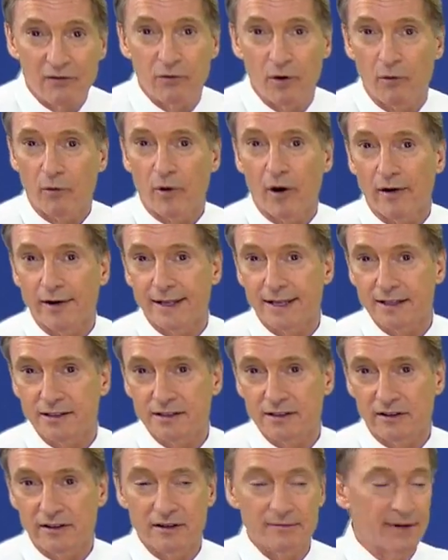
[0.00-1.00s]
of what we're already
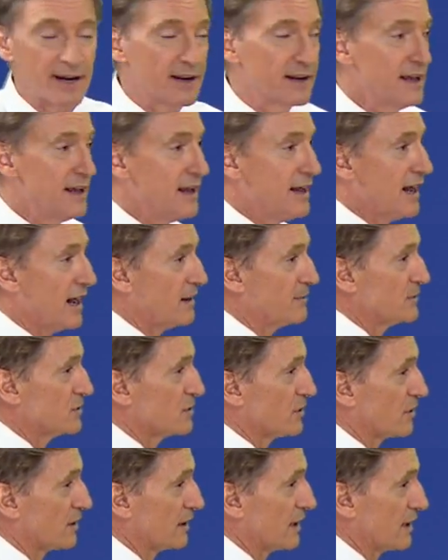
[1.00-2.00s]
concerned about, I'll be
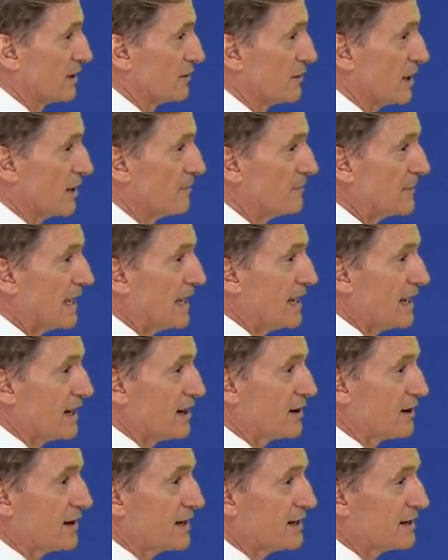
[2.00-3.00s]
sure to let you know.
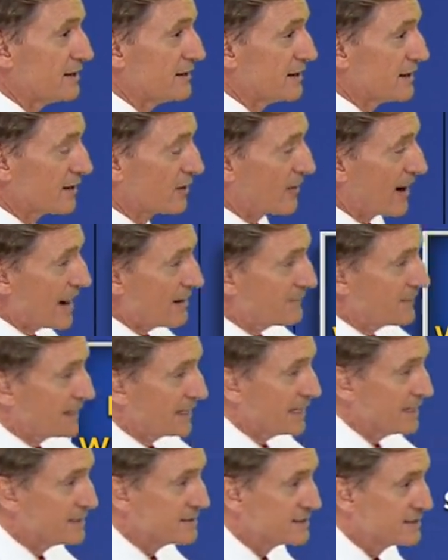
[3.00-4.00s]
Here in the graphic
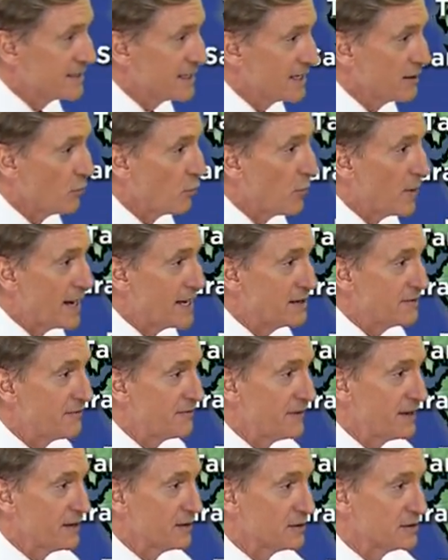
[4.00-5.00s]
is the wind
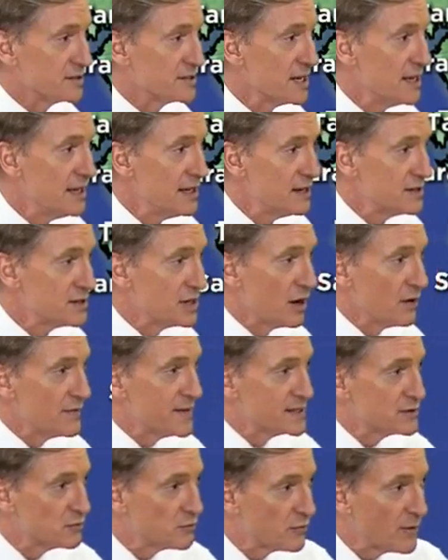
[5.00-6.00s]
fields. So
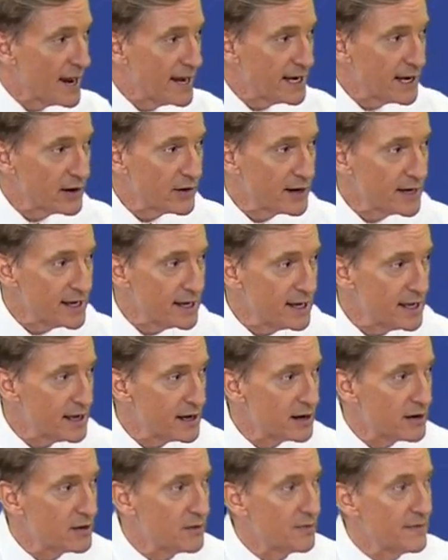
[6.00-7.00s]
this red area
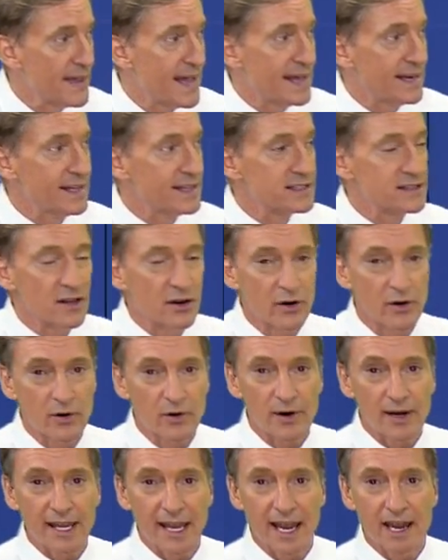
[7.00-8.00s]
here, that is the
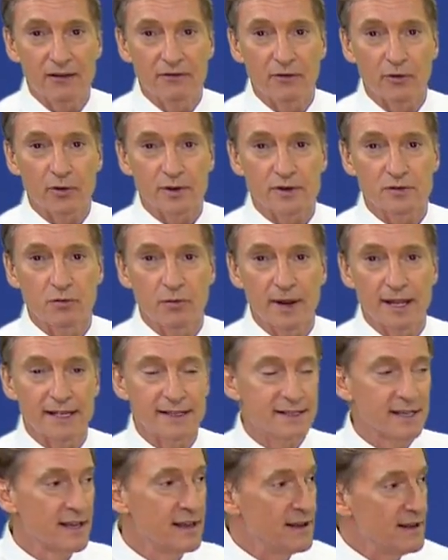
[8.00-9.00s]
hurricane force
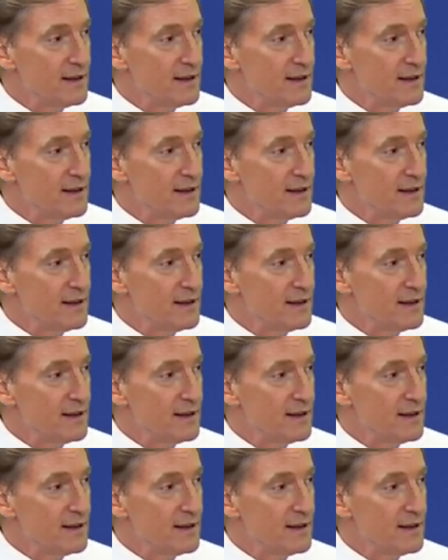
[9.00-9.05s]
winds.